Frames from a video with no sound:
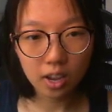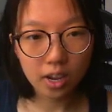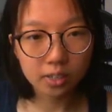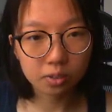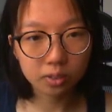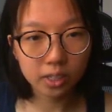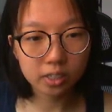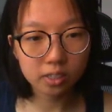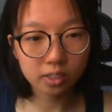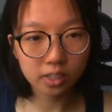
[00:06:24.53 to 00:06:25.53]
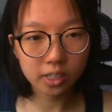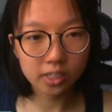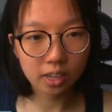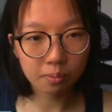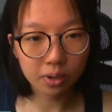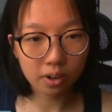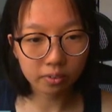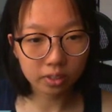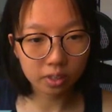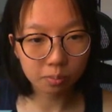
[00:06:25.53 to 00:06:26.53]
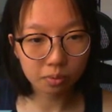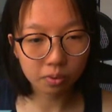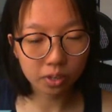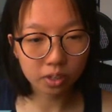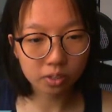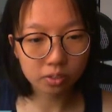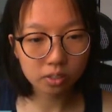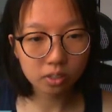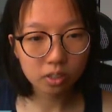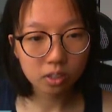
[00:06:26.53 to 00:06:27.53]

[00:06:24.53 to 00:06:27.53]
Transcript: I don't like to examine everything before it goes.